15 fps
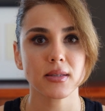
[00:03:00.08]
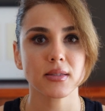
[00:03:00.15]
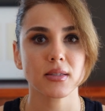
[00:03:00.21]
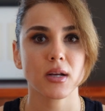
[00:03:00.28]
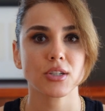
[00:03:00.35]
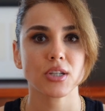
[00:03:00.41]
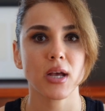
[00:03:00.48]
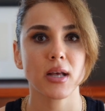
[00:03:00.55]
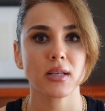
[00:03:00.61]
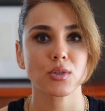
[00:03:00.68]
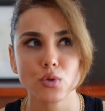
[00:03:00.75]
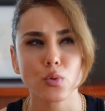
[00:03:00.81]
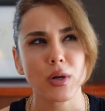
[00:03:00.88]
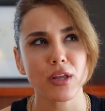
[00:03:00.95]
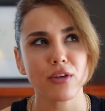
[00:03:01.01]
such as
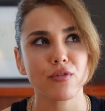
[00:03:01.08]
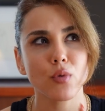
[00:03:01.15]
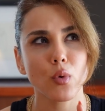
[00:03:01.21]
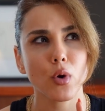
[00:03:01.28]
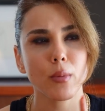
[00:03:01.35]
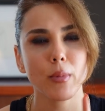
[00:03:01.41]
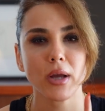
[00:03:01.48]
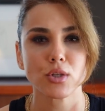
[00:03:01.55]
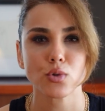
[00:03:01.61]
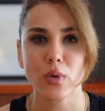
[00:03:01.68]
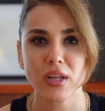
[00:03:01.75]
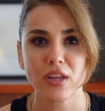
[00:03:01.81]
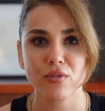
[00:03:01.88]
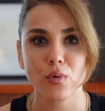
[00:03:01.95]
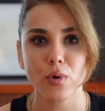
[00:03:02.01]
24 by
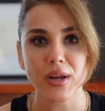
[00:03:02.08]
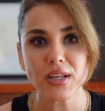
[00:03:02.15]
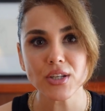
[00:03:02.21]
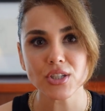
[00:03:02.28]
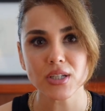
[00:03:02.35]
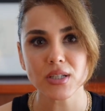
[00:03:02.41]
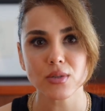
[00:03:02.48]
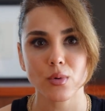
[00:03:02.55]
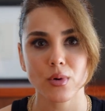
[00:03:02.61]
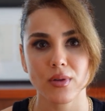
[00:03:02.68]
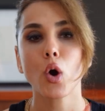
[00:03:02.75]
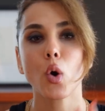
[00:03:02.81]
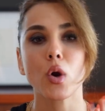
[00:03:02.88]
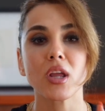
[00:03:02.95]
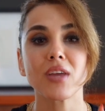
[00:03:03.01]
24 inches or
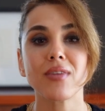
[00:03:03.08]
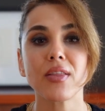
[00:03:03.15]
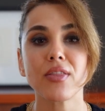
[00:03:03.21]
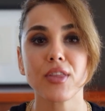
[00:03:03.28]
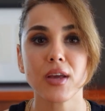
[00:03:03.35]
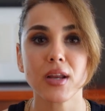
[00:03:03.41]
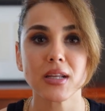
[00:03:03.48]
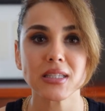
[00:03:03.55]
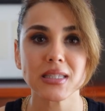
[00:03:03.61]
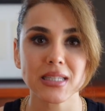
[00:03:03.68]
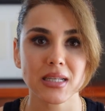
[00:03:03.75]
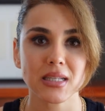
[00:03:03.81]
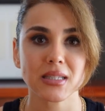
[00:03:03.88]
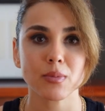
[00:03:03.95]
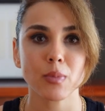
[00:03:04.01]
even
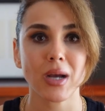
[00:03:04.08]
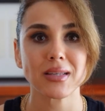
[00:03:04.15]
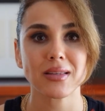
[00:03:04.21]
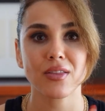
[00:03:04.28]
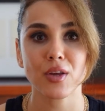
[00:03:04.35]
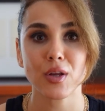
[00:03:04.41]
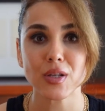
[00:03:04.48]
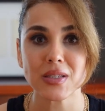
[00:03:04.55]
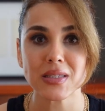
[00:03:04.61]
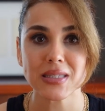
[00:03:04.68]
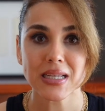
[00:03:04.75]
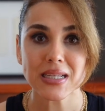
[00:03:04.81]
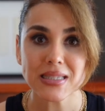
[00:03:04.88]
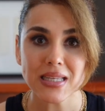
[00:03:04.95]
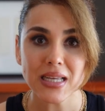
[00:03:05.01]
36 by
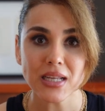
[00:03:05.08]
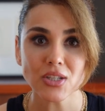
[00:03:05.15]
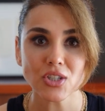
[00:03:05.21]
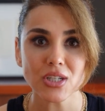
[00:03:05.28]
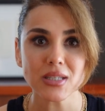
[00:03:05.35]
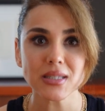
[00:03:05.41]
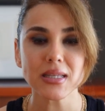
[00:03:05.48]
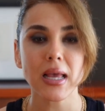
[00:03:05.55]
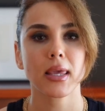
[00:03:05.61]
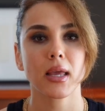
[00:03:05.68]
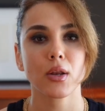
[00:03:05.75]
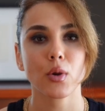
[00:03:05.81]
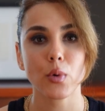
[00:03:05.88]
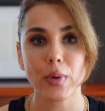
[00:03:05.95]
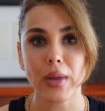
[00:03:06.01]
36 inches
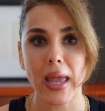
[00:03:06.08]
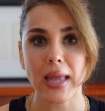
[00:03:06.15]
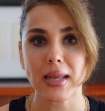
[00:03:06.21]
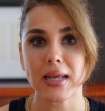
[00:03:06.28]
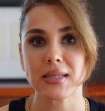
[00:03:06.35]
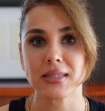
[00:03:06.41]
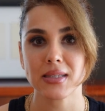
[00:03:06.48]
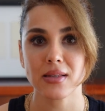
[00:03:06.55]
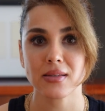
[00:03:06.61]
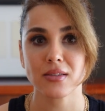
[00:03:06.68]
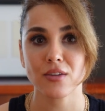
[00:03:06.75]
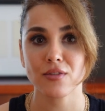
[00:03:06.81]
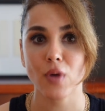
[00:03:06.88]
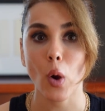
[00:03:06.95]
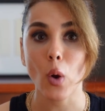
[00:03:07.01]
can create a sense
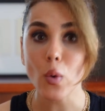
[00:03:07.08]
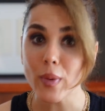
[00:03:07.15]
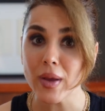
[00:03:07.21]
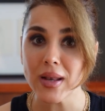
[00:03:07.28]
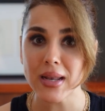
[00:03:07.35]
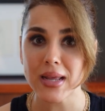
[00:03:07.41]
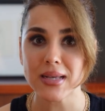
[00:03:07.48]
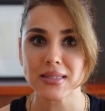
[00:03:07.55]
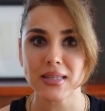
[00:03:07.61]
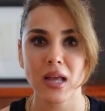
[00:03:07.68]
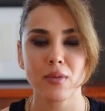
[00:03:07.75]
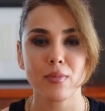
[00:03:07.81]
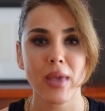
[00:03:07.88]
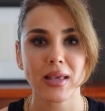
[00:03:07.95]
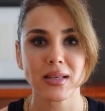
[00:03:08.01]
of openness
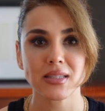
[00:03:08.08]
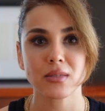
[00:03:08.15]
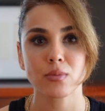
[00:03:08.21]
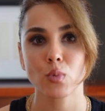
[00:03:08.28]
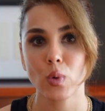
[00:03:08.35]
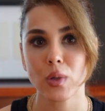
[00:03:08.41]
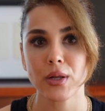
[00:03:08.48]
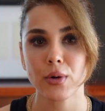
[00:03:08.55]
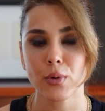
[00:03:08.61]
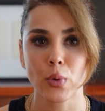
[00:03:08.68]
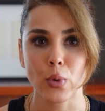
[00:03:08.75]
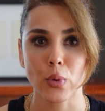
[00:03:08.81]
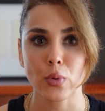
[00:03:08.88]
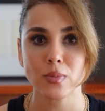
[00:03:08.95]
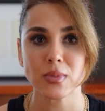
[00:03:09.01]
and make smaller
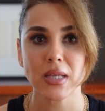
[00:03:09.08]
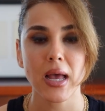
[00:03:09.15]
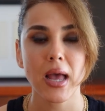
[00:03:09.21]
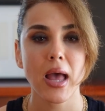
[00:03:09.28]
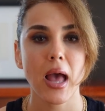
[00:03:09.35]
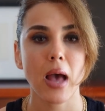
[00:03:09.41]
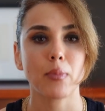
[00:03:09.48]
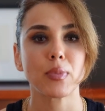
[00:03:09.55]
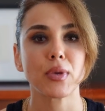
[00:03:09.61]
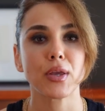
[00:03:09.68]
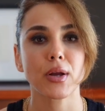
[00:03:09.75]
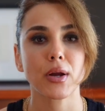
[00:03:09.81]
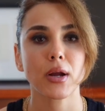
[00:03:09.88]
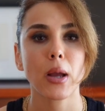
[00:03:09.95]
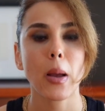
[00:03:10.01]
rooms
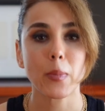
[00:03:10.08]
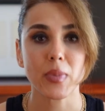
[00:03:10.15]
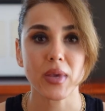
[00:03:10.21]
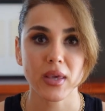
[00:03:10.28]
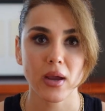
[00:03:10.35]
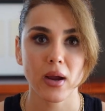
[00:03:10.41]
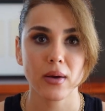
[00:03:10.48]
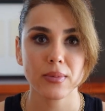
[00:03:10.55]
appear bigger.